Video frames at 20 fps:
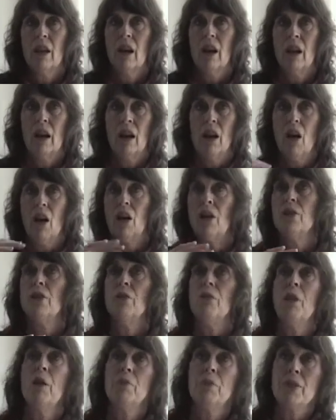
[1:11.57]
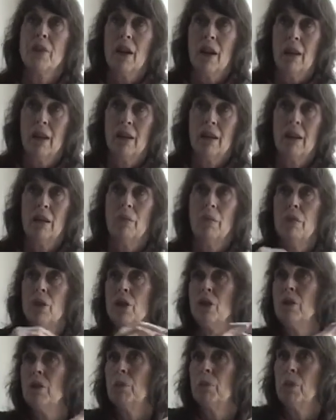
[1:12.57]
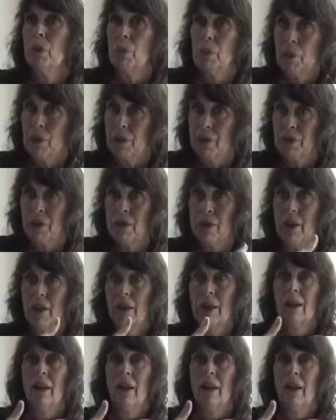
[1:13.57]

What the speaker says: On your website, mission and purpose.